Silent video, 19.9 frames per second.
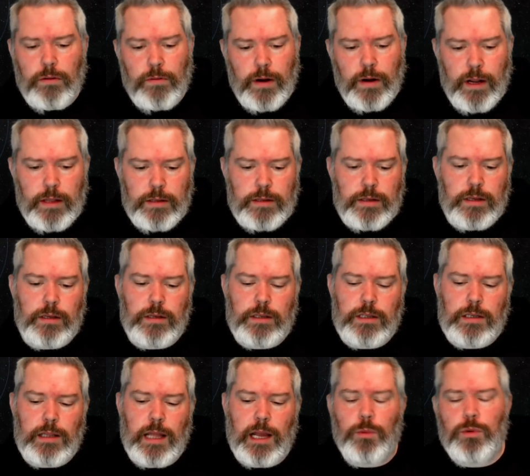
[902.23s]
instance,
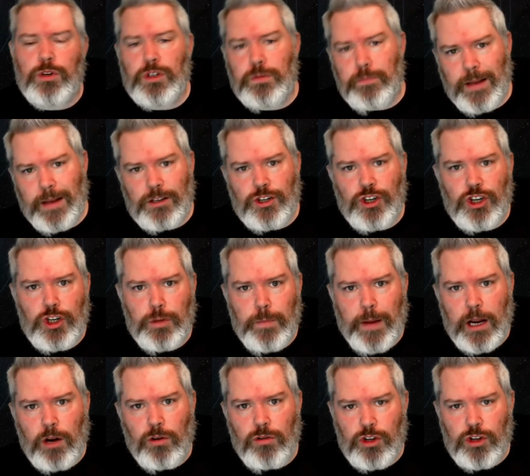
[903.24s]
like was mentioned by
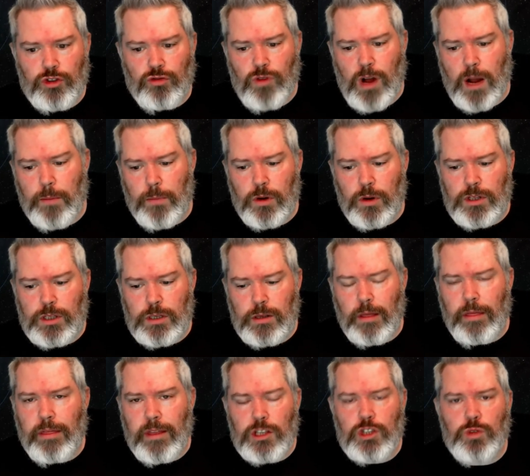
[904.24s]
Chris Roberts,
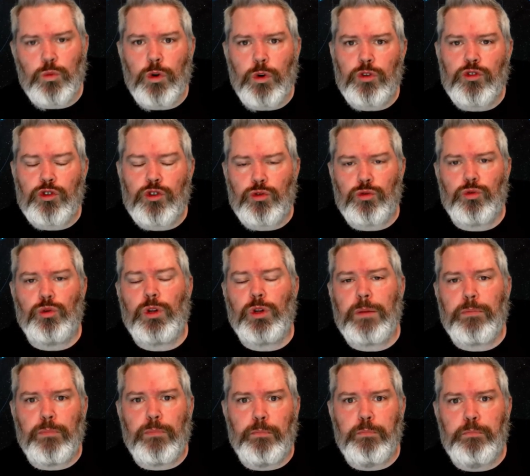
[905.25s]
this would truly
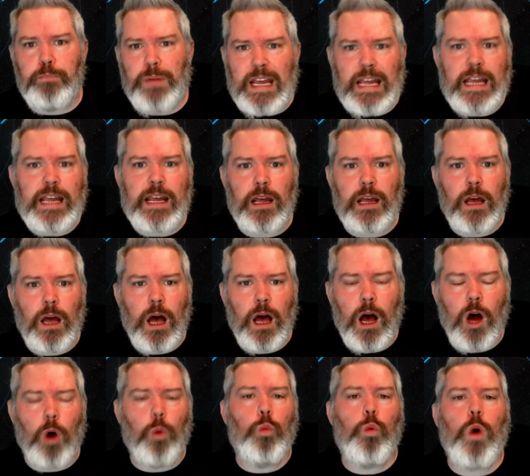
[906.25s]
be
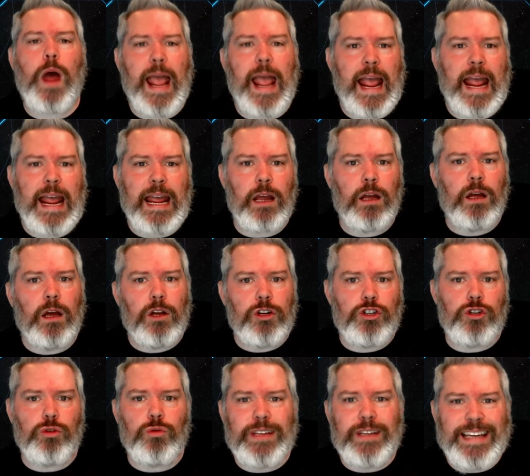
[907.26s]
a way
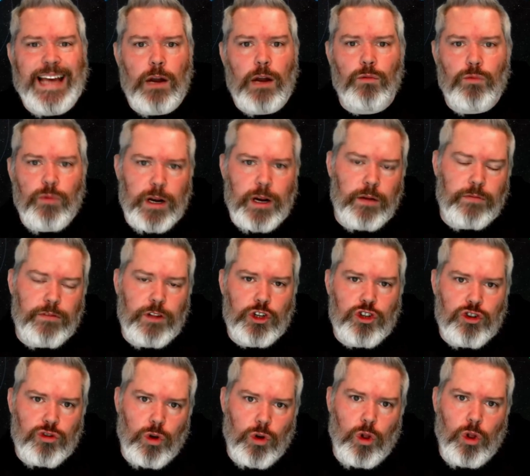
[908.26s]
to get rid of the
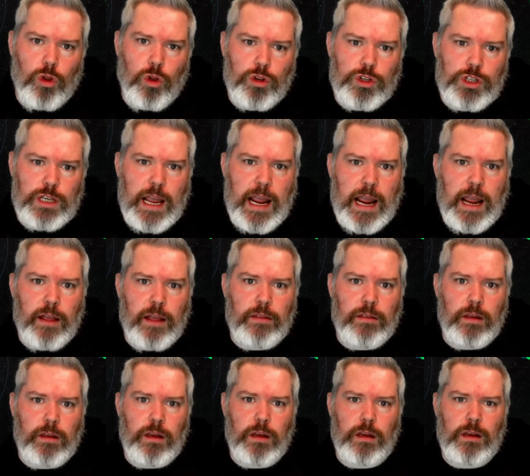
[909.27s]
trolls and
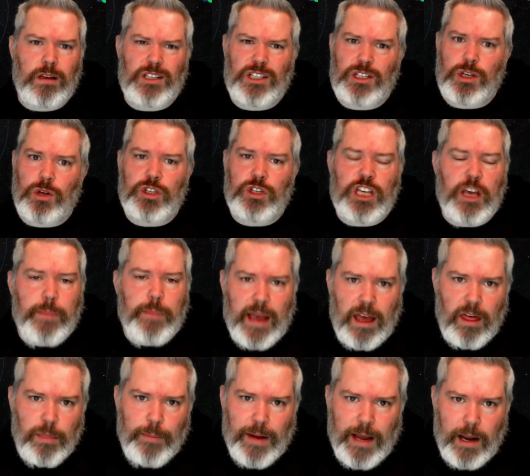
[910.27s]
the
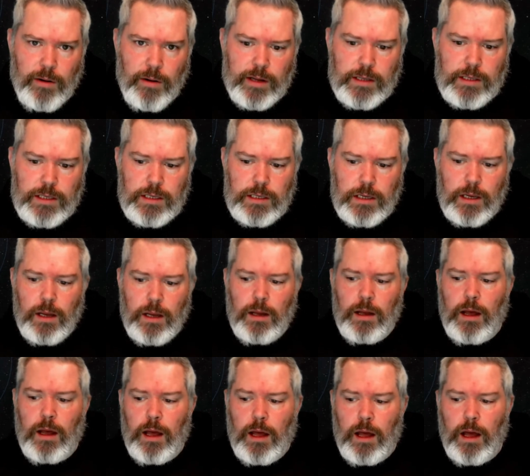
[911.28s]
sociopath pirates
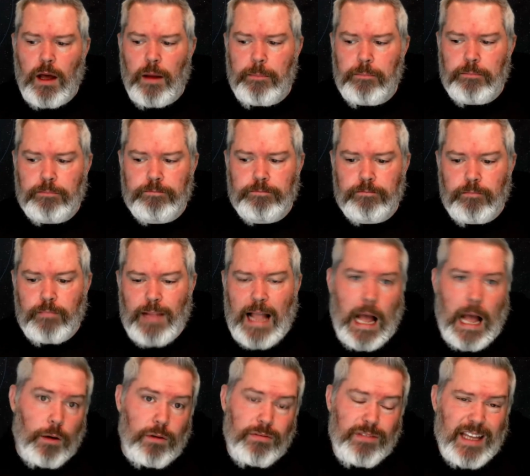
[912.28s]

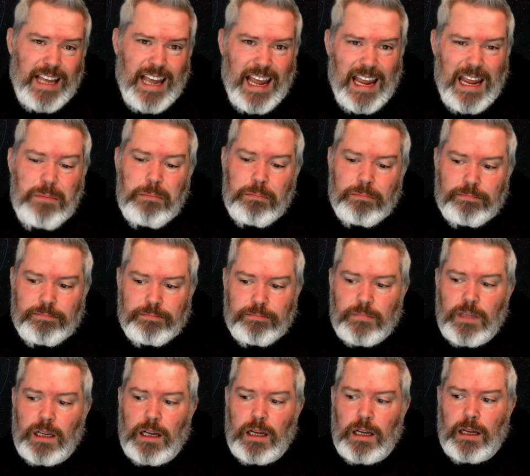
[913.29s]
out of the game.
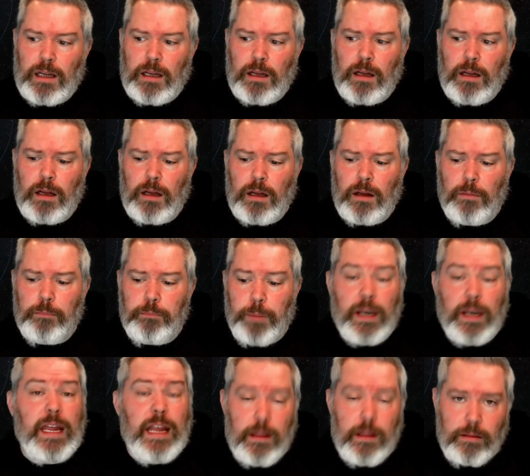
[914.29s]

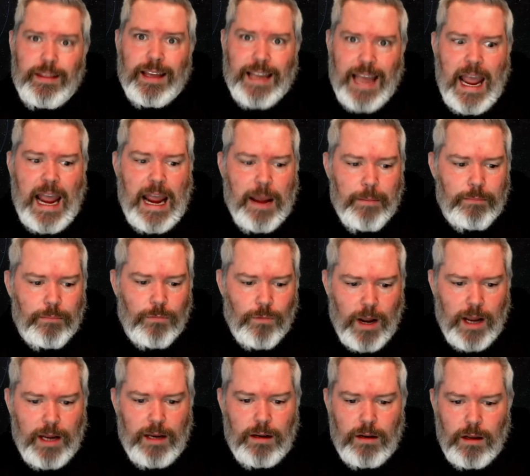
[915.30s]
But in the game,
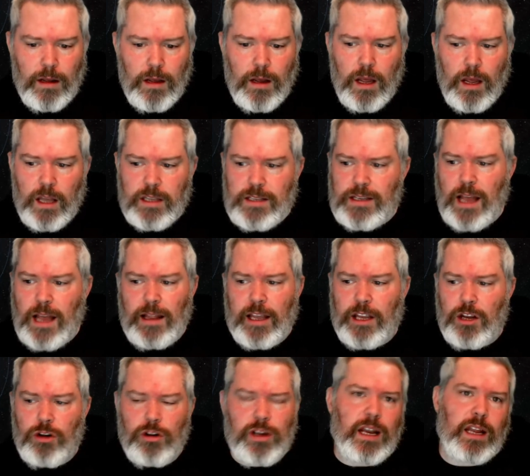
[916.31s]
right? It's not
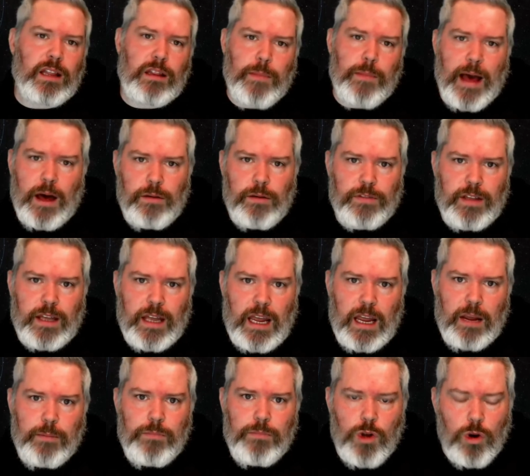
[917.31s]
like you're getting them out of the
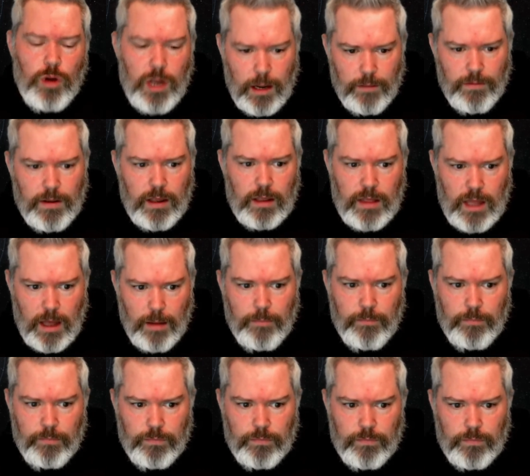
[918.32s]
game. You're giving
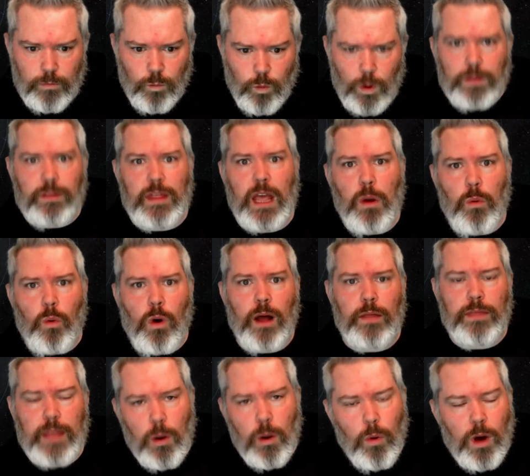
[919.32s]
them what they
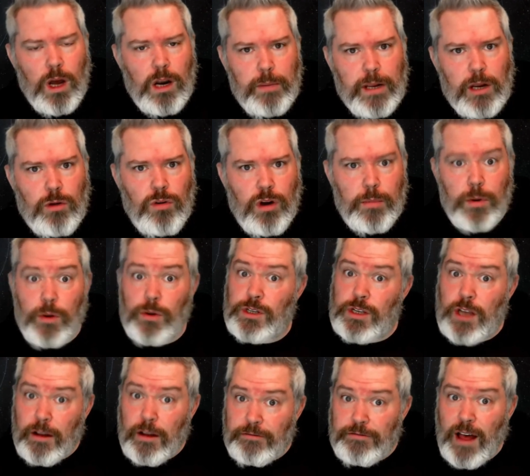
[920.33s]
want. They want to be criminals.
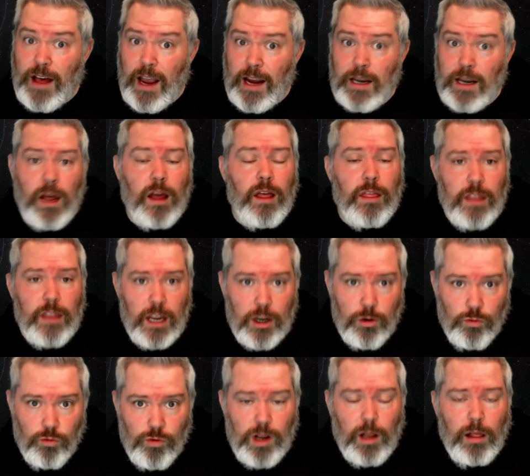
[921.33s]
Fine.
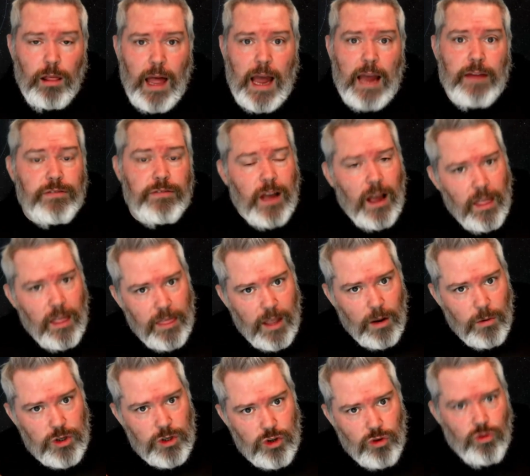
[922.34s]
In real life,
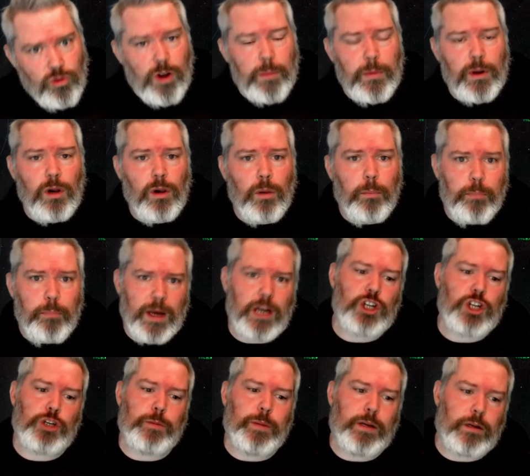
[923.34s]
there is criminal
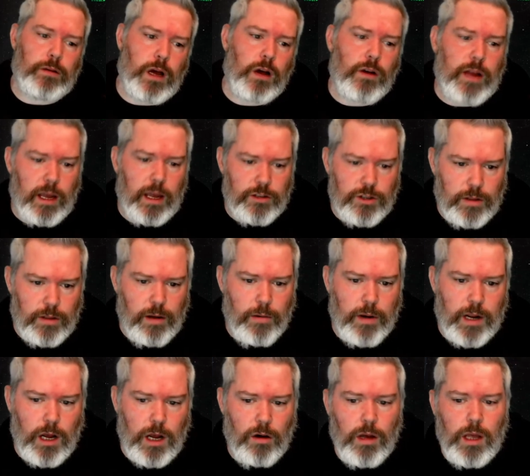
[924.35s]
punishment. Okay, so there we
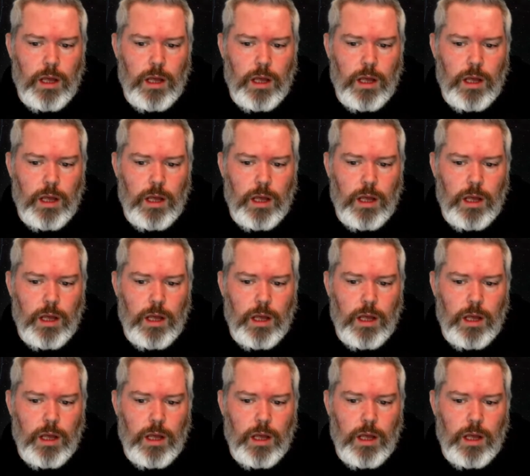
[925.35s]
go.